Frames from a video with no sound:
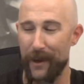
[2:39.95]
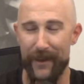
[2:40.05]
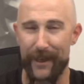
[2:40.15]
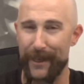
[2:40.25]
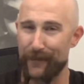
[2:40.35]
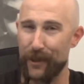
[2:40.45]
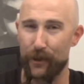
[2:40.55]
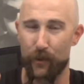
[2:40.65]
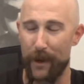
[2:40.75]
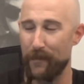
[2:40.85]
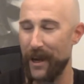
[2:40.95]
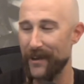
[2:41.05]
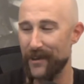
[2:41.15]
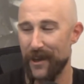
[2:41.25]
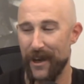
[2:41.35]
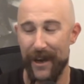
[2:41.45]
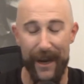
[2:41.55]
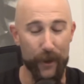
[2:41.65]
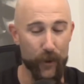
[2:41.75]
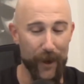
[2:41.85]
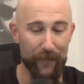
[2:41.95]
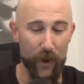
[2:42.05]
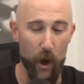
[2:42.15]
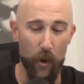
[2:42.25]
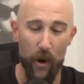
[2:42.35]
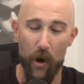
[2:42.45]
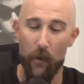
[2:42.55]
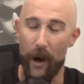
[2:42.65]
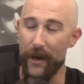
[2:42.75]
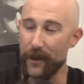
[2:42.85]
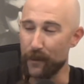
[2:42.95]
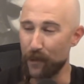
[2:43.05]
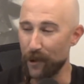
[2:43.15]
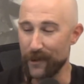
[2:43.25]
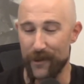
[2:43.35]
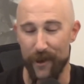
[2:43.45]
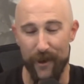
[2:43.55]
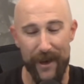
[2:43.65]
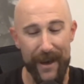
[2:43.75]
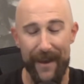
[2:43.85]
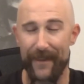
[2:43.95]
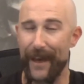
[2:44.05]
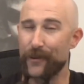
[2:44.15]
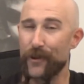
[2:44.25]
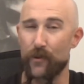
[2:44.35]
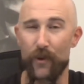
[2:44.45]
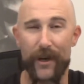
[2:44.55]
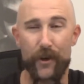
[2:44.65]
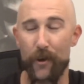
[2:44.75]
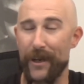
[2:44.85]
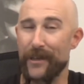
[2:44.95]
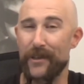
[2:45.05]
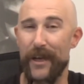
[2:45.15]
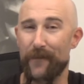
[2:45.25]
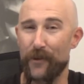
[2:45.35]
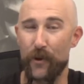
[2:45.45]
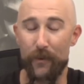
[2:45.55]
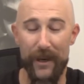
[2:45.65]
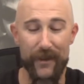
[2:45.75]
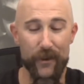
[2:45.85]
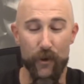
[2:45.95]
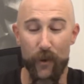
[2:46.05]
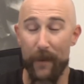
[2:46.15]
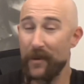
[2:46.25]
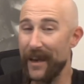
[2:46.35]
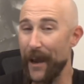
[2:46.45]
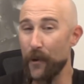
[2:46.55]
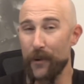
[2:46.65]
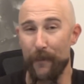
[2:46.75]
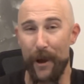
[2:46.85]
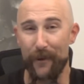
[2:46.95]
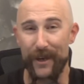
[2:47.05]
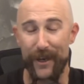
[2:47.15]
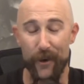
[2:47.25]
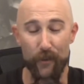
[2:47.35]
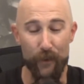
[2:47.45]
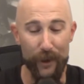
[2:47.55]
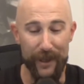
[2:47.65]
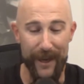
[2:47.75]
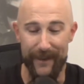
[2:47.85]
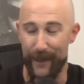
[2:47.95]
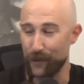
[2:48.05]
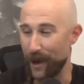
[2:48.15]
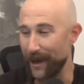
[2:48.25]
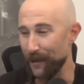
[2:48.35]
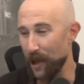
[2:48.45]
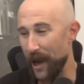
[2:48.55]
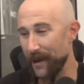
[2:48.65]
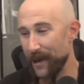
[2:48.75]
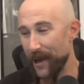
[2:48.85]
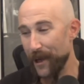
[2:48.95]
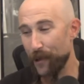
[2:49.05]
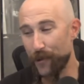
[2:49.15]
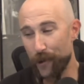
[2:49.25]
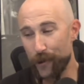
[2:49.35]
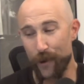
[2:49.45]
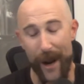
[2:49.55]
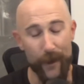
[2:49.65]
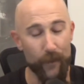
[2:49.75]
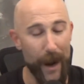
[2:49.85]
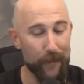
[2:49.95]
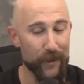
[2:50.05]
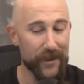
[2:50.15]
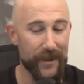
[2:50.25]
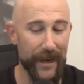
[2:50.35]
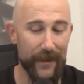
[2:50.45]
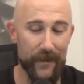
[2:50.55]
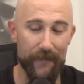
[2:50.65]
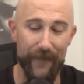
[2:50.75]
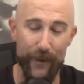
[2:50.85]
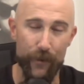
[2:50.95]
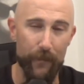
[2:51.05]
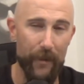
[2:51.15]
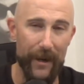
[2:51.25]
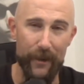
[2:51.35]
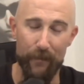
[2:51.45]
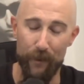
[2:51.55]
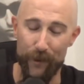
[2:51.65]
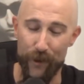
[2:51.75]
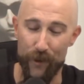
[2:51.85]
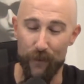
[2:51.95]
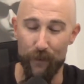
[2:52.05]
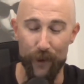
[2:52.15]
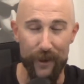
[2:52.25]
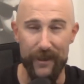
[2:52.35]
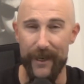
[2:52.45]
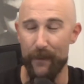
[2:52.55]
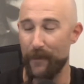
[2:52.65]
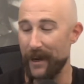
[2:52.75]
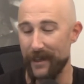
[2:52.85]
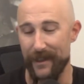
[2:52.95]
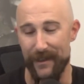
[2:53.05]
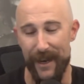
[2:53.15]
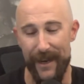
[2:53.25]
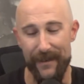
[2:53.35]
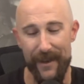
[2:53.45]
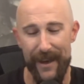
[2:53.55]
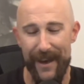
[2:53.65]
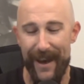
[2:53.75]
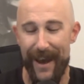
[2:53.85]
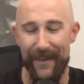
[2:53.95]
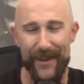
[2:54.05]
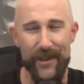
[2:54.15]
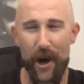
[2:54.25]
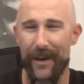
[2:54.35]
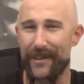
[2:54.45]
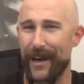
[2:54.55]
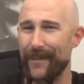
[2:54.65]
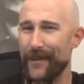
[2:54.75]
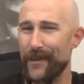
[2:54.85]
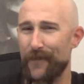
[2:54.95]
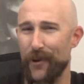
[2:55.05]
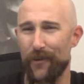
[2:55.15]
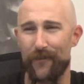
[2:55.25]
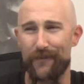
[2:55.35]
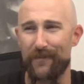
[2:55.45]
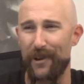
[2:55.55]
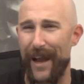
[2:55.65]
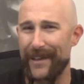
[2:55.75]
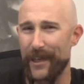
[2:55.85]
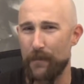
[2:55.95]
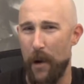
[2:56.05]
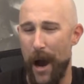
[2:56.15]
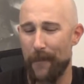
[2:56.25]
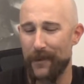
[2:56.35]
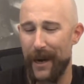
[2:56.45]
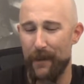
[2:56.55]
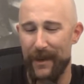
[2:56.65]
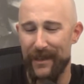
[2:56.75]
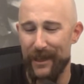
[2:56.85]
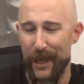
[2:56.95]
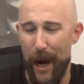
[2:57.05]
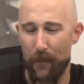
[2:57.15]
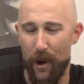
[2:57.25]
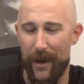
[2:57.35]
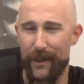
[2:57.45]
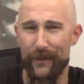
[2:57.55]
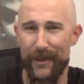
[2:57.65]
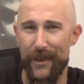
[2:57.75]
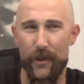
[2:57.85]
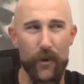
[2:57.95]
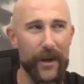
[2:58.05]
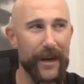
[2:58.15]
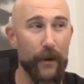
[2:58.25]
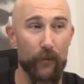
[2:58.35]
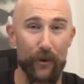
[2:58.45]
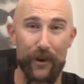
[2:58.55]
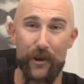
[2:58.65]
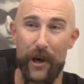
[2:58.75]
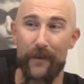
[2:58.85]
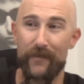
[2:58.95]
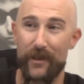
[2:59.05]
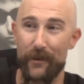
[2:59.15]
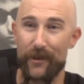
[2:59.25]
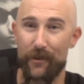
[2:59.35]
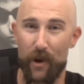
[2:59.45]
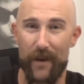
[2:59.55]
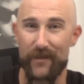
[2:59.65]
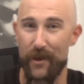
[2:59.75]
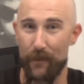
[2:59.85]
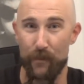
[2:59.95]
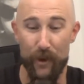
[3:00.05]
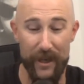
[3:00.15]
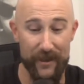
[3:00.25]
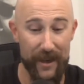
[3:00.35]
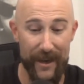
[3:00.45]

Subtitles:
I think it gives it a great pace and a great flow. Right into the Pulitzer. That's just Rick doing his thing for 2 minutes. Great piano in the melody here. Really like that track a lot. Your third track, Rapper Estates, featuring Benny the Butcher. Really digging Benny these days. And this song, it's got this feel of classic pop, kind of meets yacht rock. You listen to it, and I really thought of Seals and Crofts' Summer Breeze.